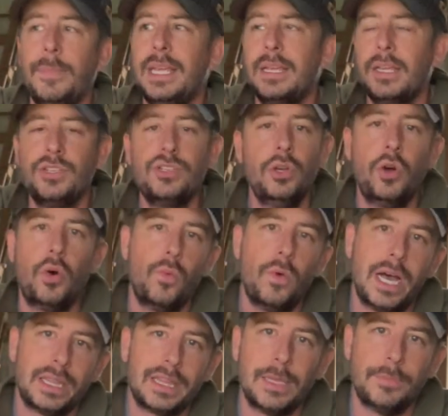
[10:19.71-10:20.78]
Because you don't
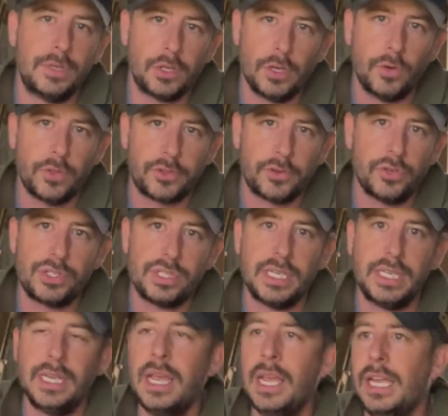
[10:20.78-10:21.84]
want them to go
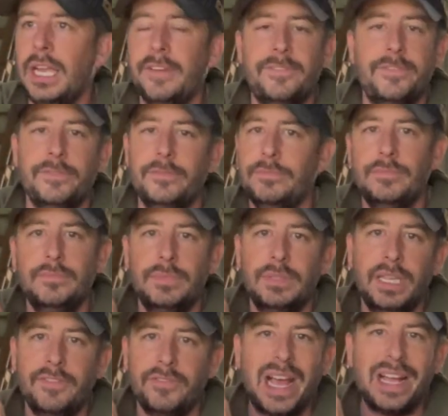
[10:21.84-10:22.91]
thirsty if
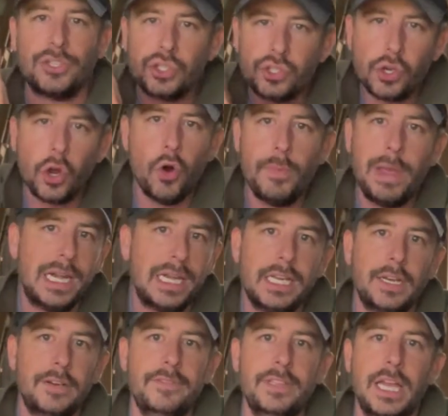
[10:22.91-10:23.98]
you've got so
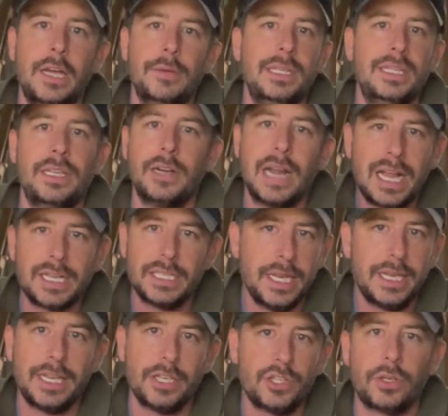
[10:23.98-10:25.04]
many of them and they're not
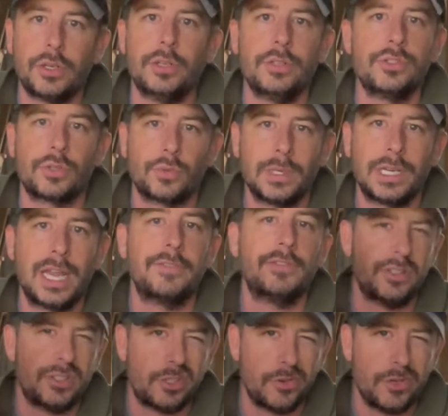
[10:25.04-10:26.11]
taking turns or
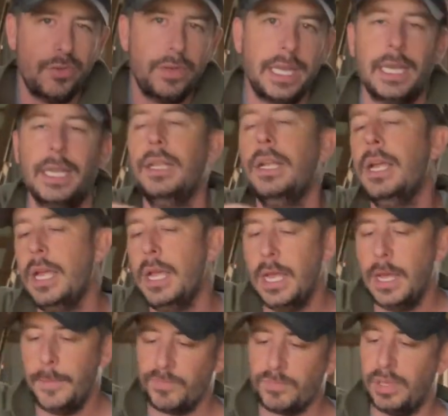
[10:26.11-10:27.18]
whatever. So you get it.
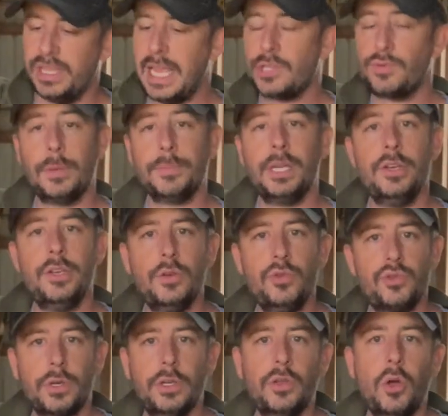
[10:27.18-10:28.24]
But that's what I'm gonna do,
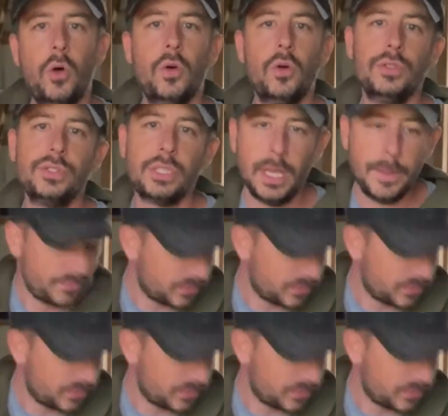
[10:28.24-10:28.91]
drill holes.